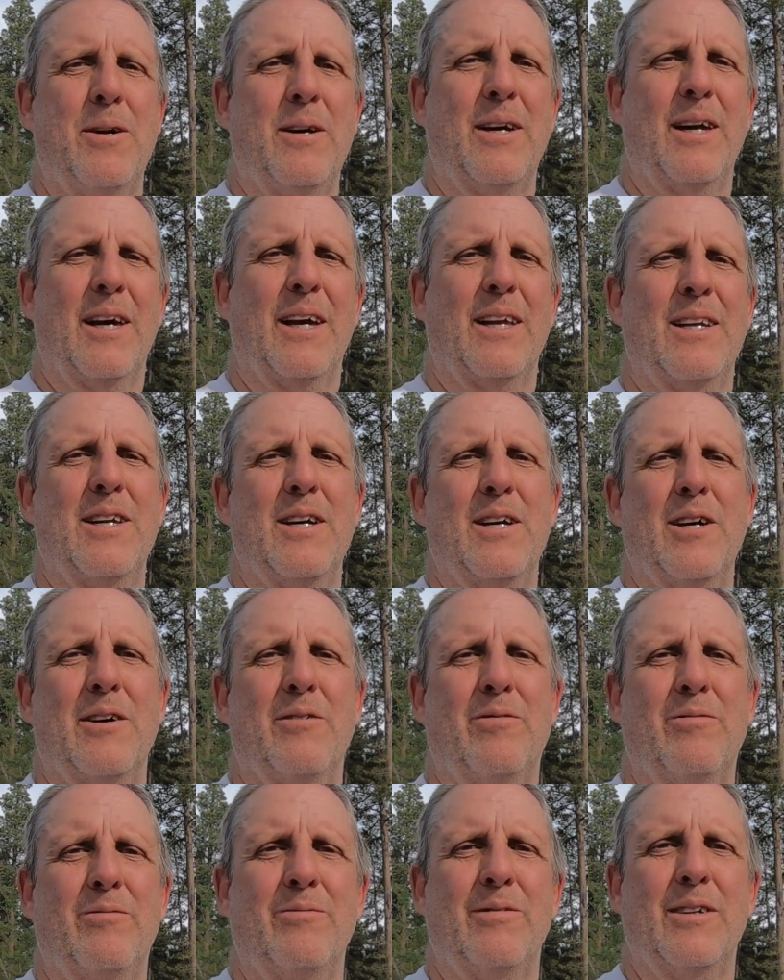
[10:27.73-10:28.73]
And
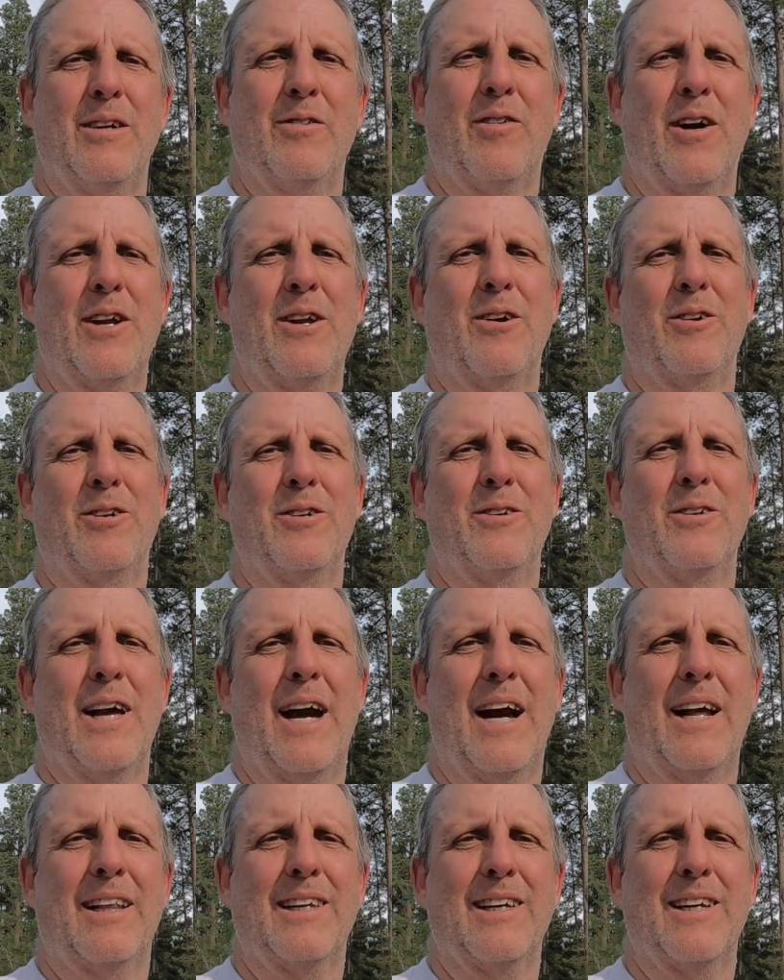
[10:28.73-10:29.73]
if I don't do
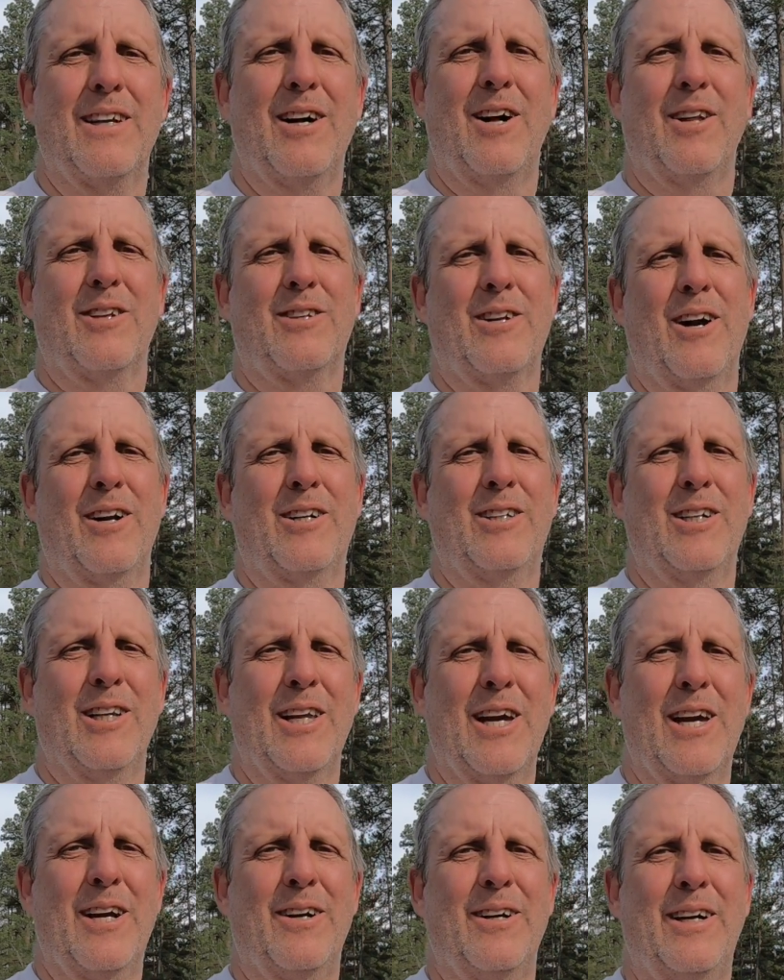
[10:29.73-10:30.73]
that, then I'll talk to you
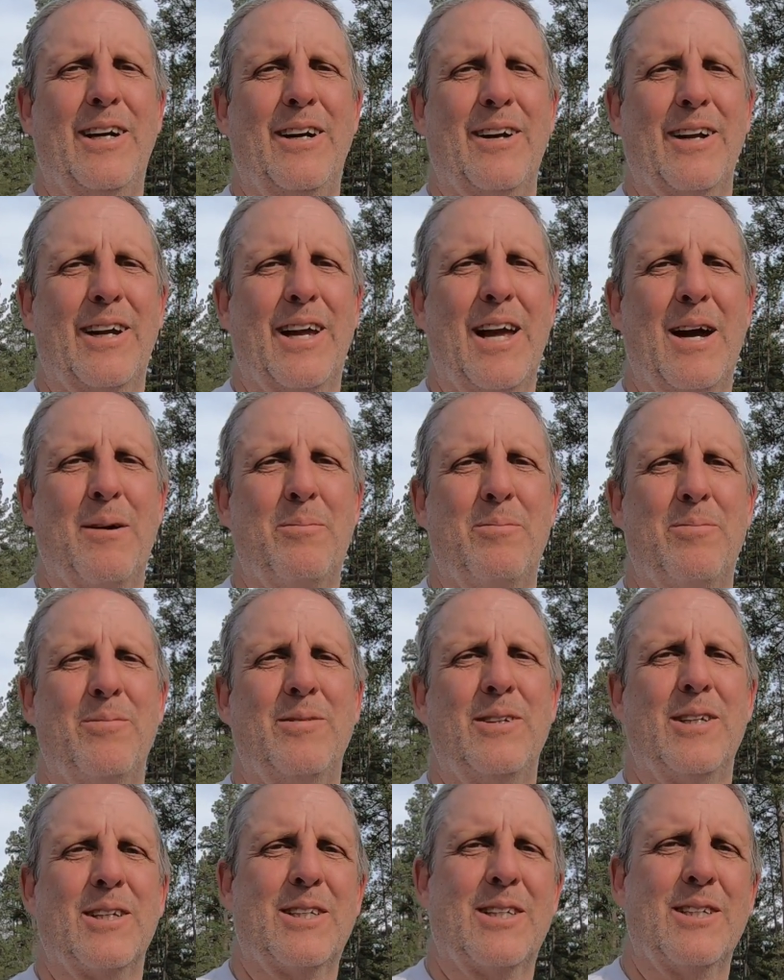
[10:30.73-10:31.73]
later here at camp
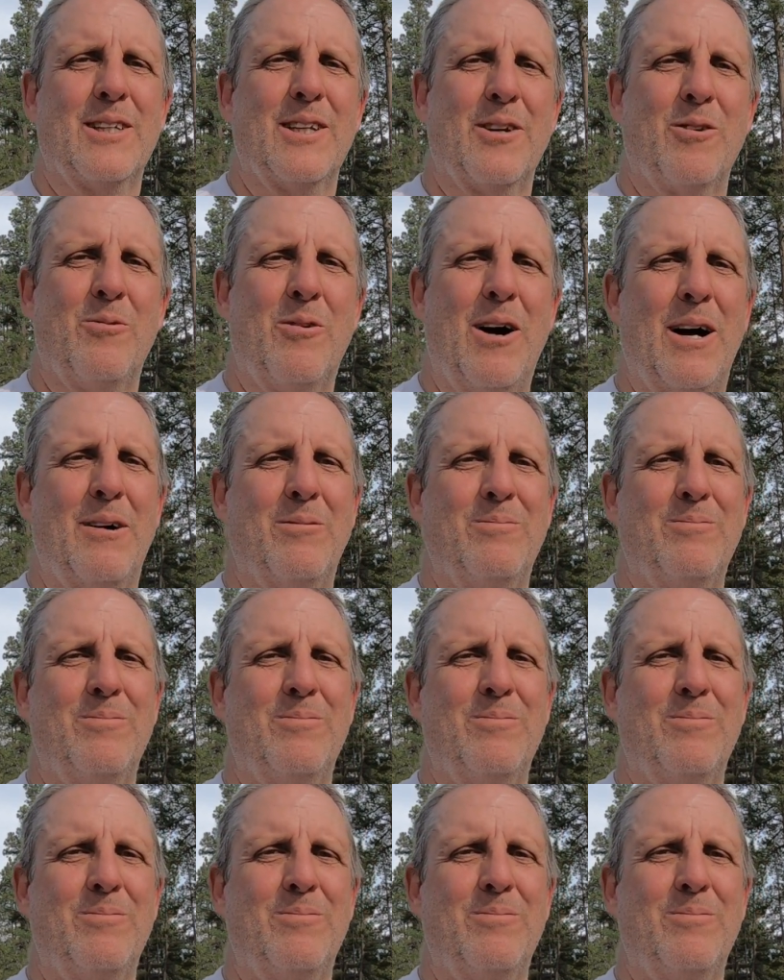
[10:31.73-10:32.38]
just a little while.